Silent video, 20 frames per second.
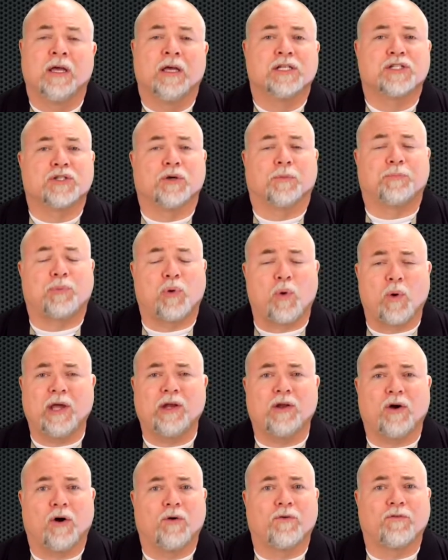So
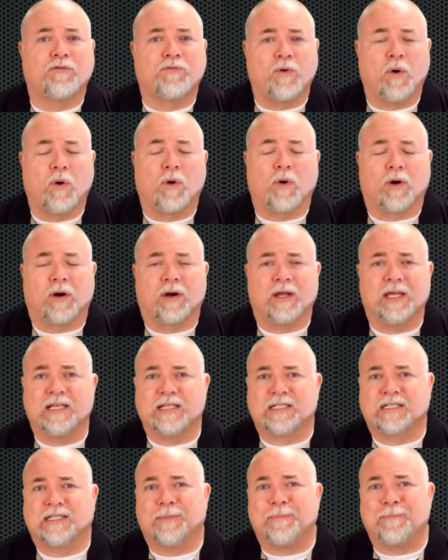0.04
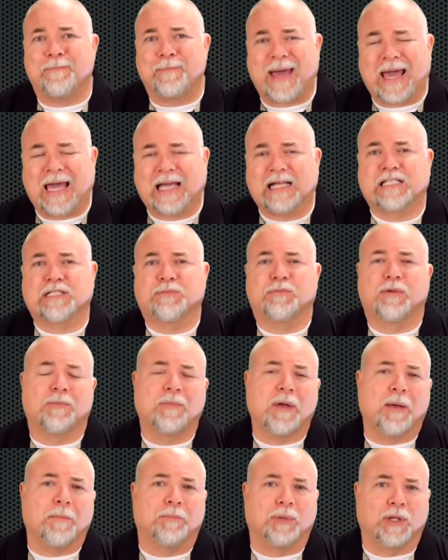is the
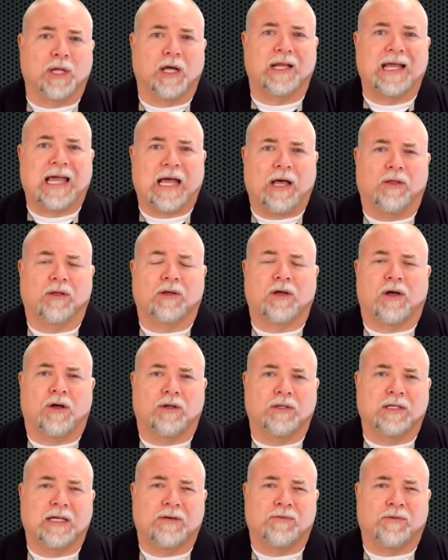maximum blood
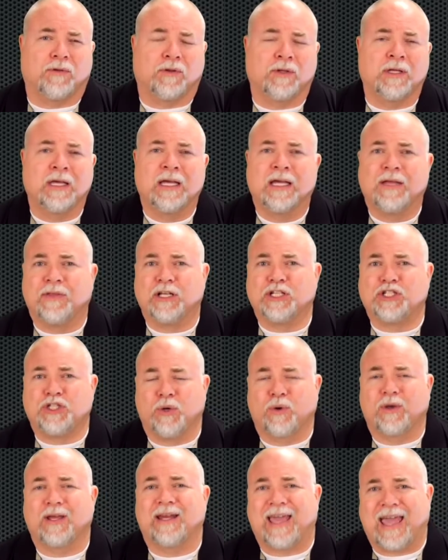alcohol level that
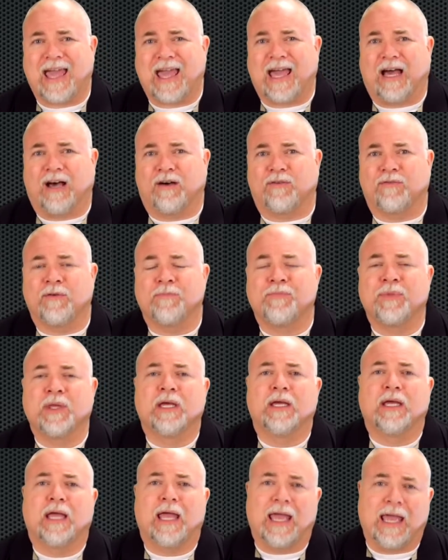you can have
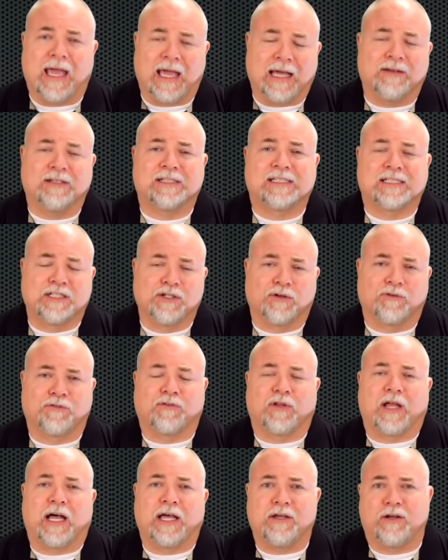and still
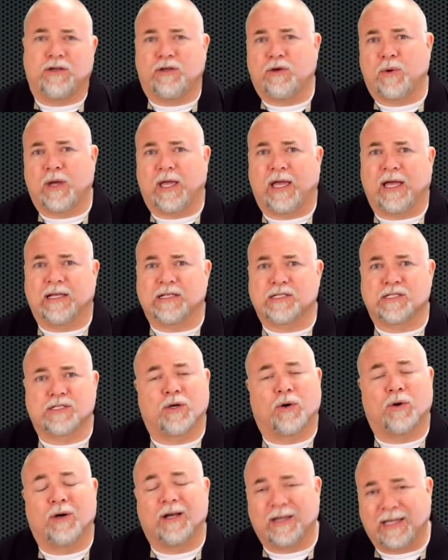fly your UAS.
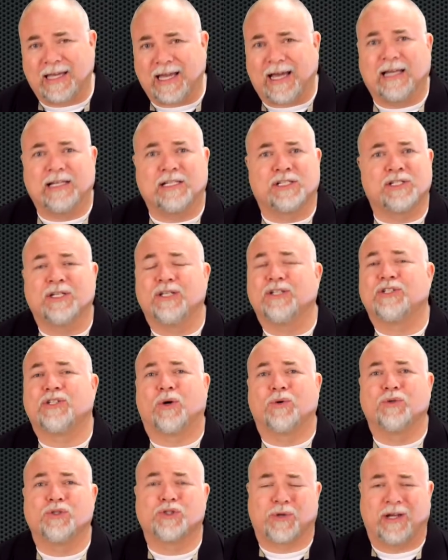So guys,
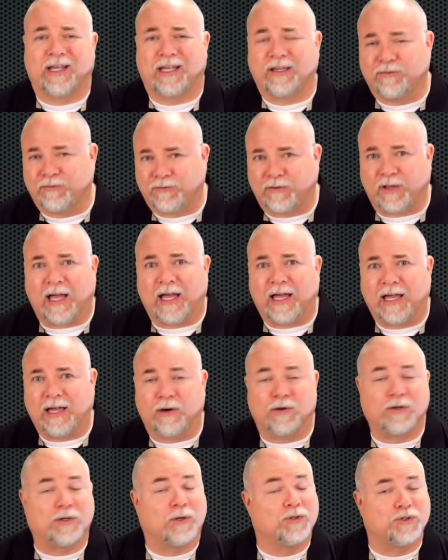don't drink and fly,
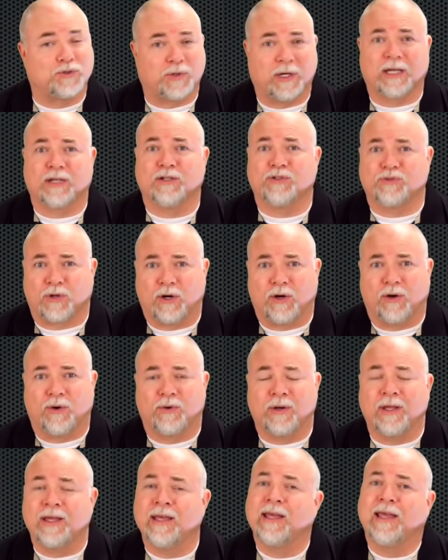or don't drink and
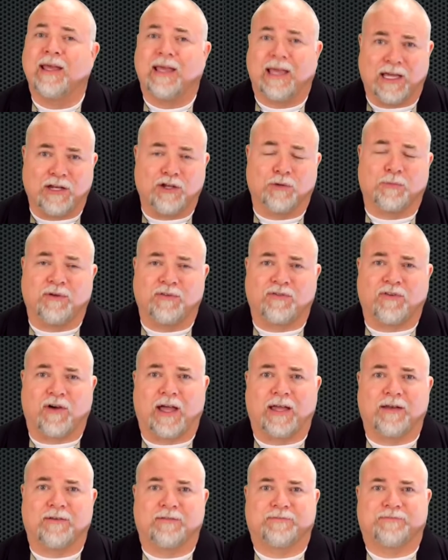drone, and you'll be
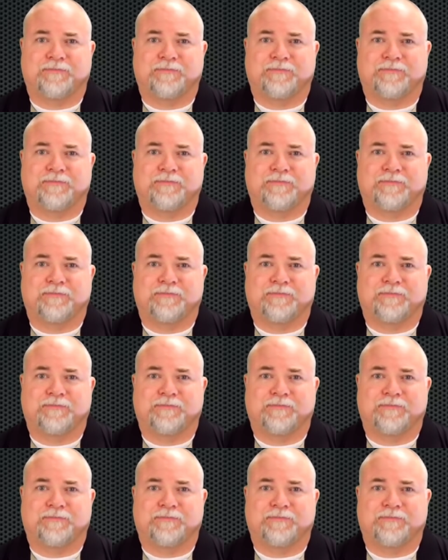fine.